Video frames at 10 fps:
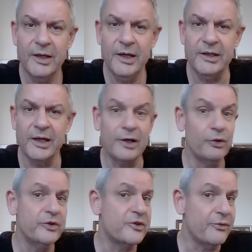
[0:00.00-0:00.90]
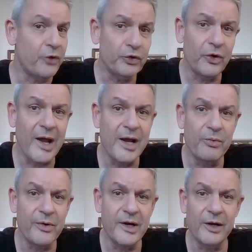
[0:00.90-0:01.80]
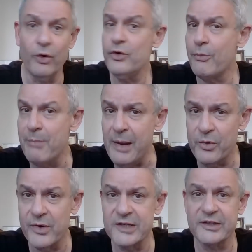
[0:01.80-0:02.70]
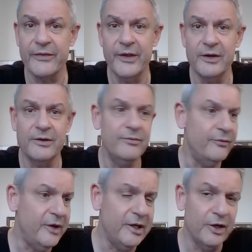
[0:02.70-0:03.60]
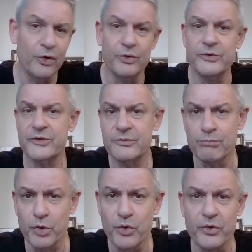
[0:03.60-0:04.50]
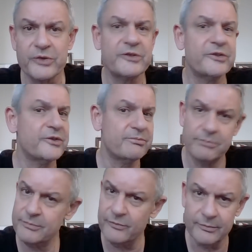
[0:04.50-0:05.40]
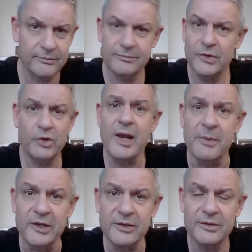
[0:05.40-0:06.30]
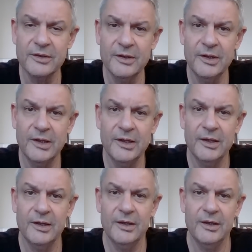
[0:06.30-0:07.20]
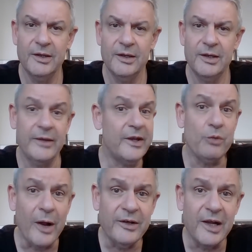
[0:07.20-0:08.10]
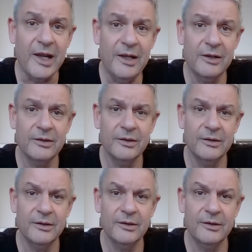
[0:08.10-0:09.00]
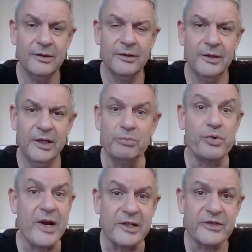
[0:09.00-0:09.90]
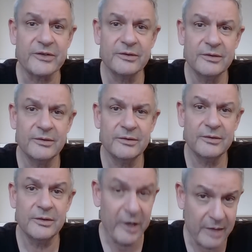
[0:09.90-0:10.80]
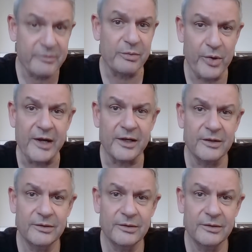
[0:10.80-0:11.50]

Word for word: It includes your photo library, all your memories are there, videos, books, you name it. And then one day, it breaks, becomes a brick.